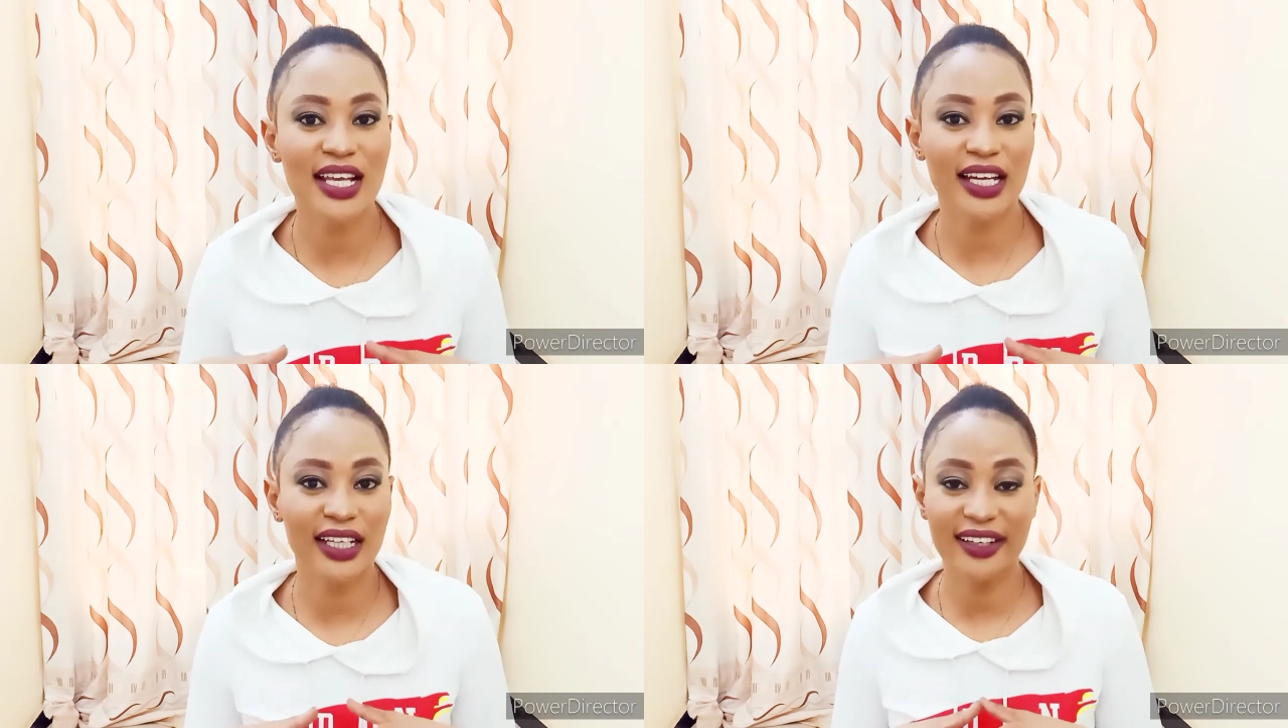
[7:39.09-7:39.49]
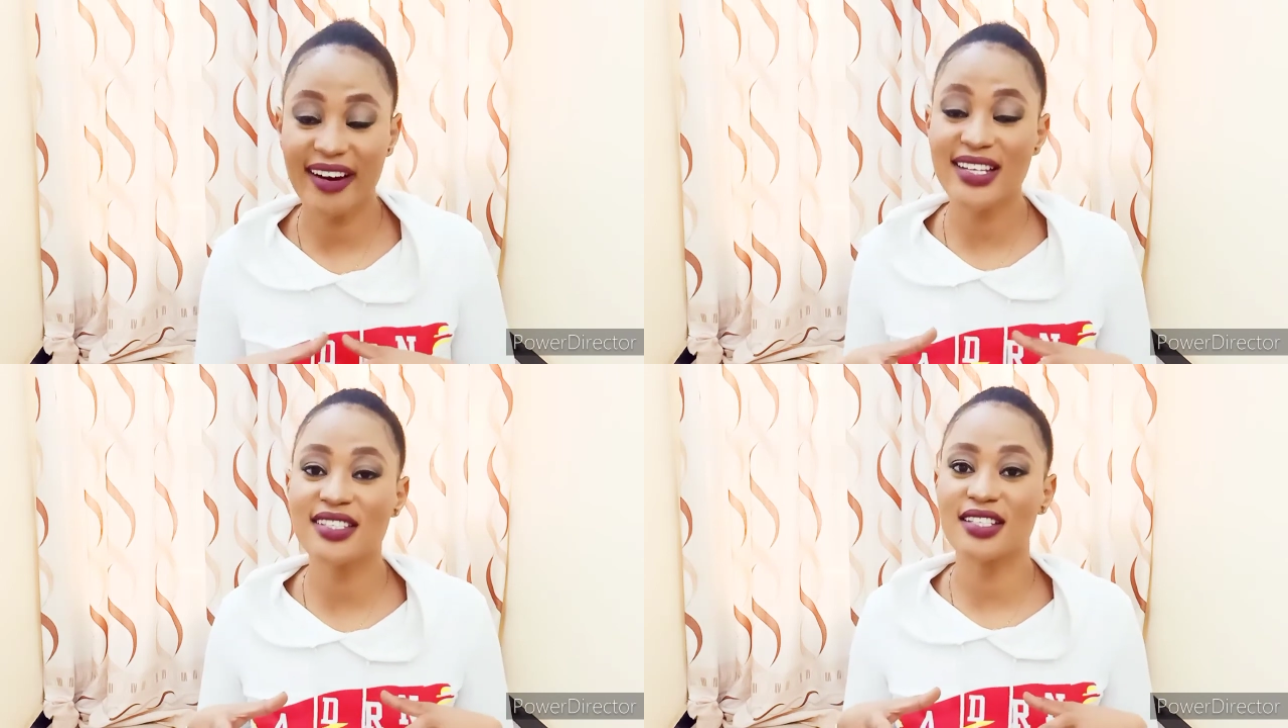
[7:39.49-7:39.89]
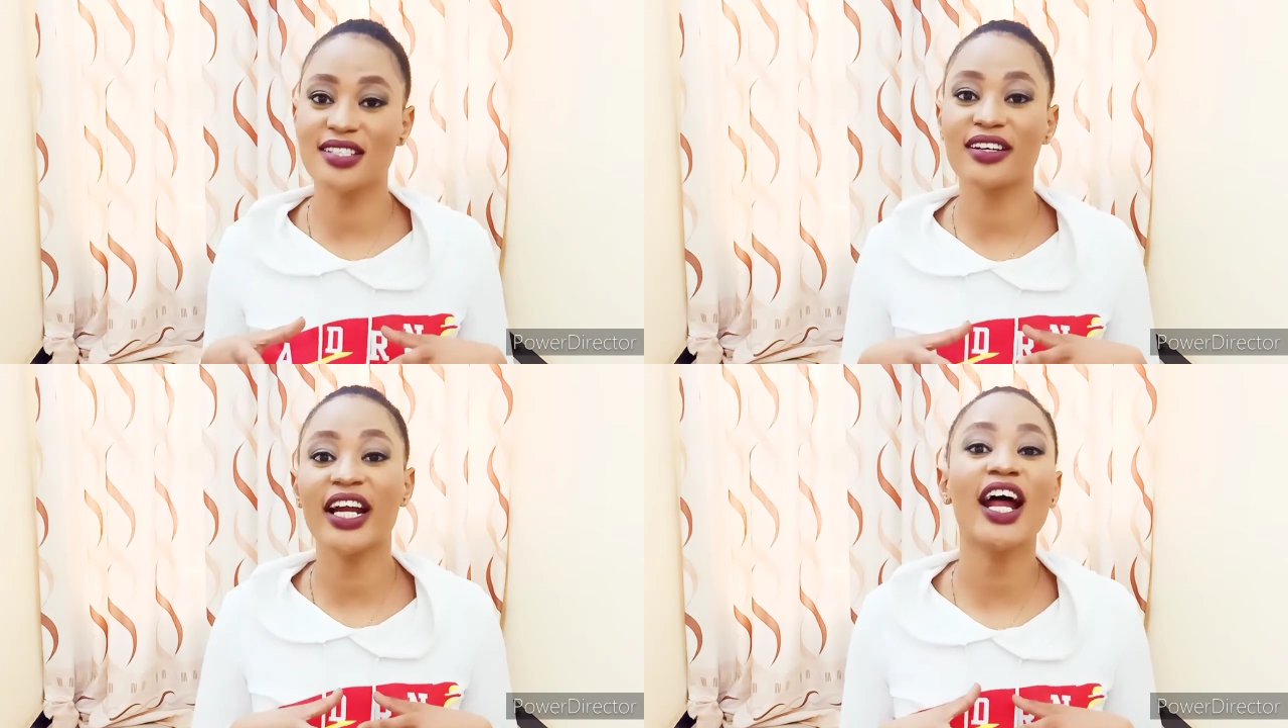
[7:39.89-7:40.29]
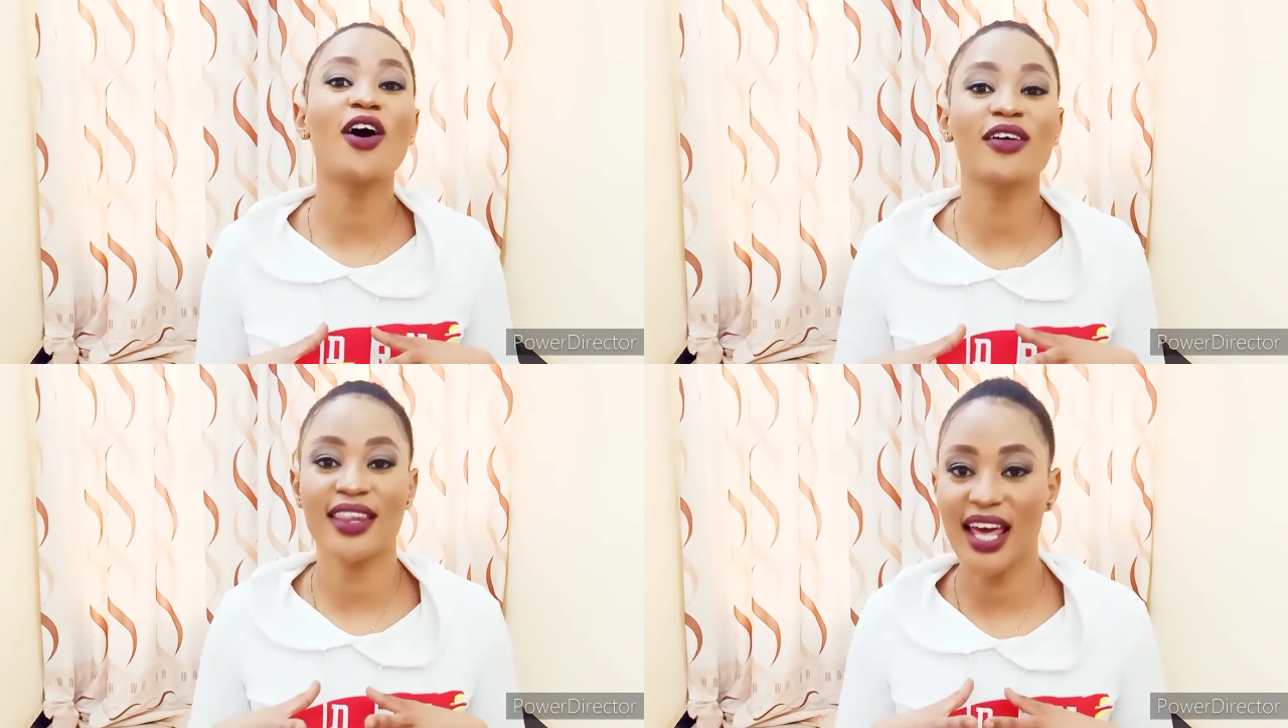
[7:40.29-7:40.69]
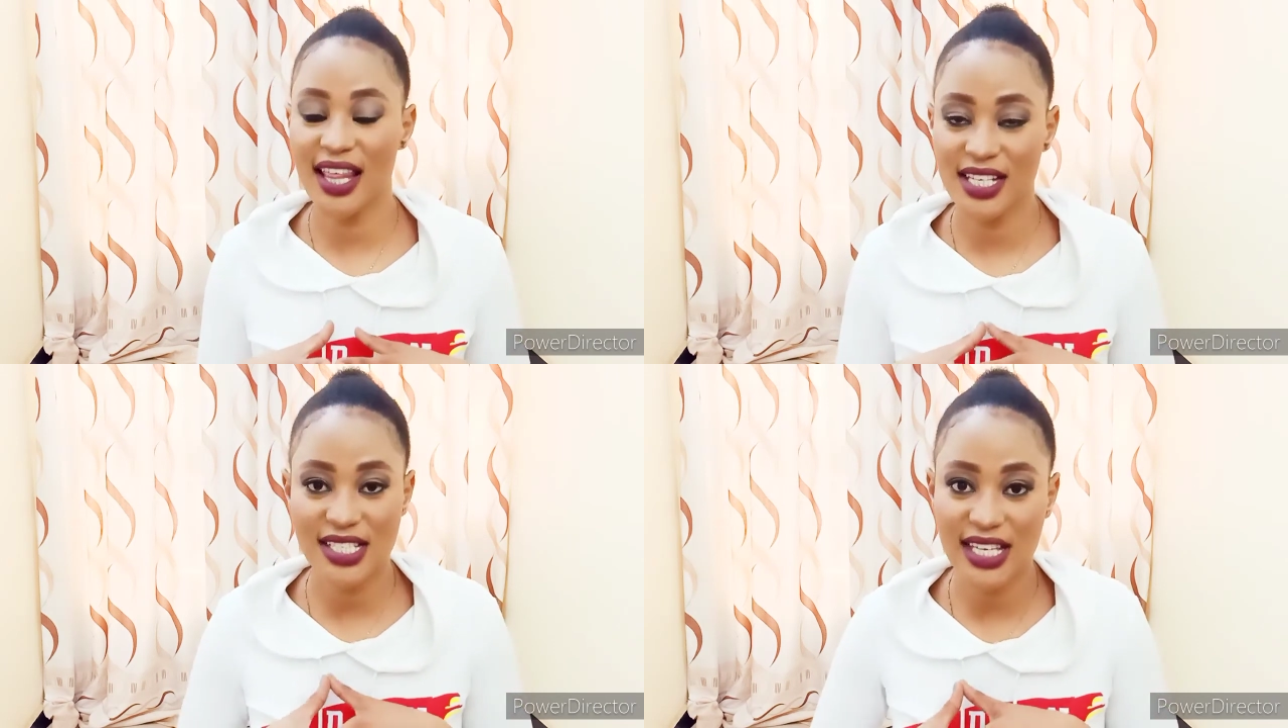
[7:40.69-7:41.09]
that grass is greener on the
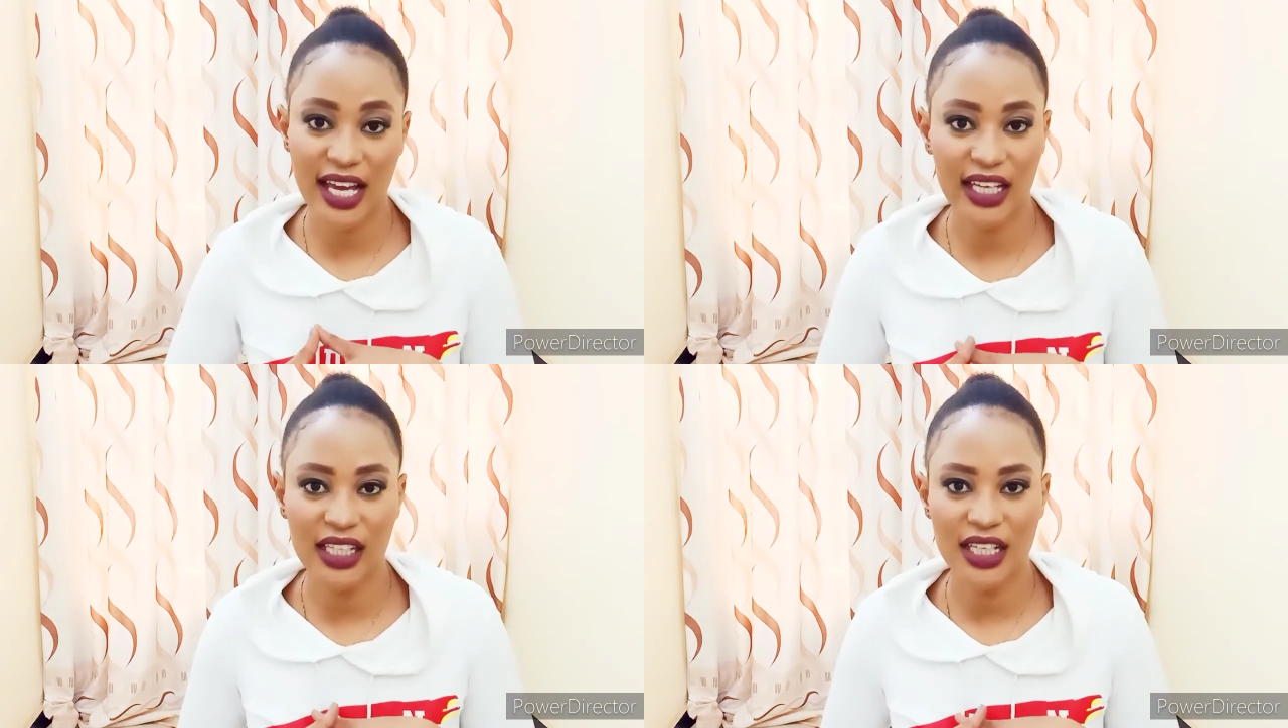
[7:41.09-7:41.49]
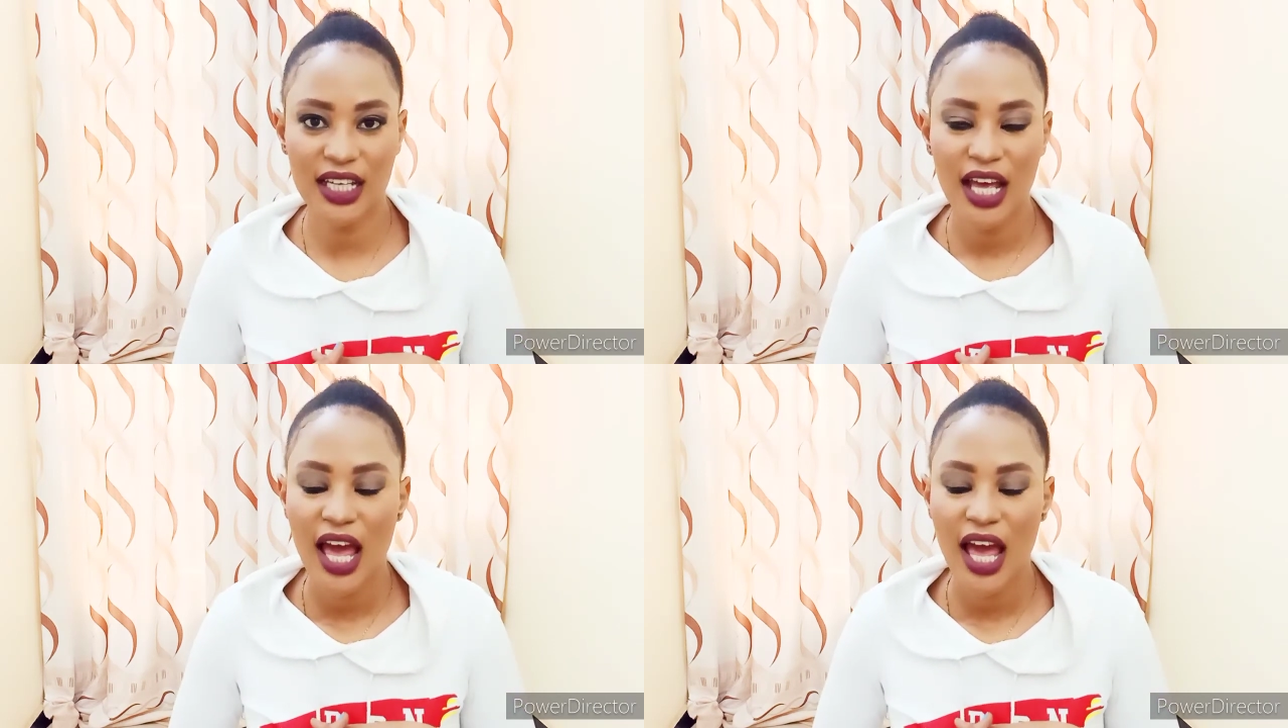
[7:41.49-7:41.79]
other side.